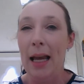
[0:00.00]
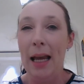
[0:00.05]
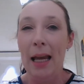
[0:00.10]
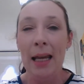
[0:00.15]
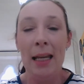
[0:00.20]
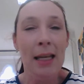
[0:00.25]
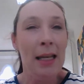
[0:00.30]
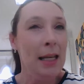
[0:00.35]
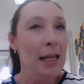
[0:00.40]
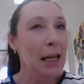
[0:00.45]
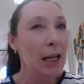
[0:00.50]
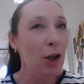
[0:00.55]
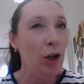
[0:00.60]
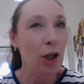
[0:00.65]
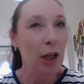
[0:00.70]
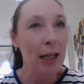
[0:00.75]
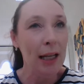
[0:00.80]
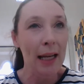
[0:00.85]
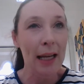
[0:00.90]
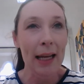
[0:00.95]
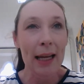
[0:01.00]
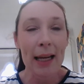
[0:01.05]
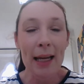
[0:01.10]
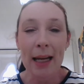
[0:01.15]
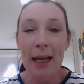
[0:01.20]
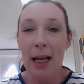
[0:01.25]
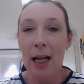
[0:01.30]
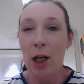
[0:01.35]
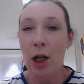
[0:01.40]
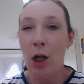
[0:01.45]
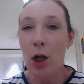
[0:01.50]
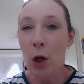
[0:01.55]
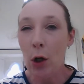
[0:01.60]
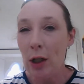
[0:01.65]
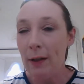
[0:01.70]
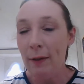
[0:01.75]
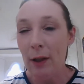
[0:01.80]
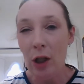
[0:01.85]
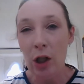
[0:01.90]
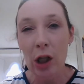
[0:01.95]
Initially, lots
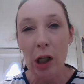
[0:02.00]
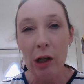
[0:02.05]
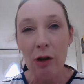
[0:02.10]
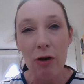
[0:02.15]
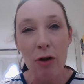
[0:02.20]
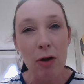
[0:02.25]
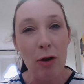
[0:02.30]
of the children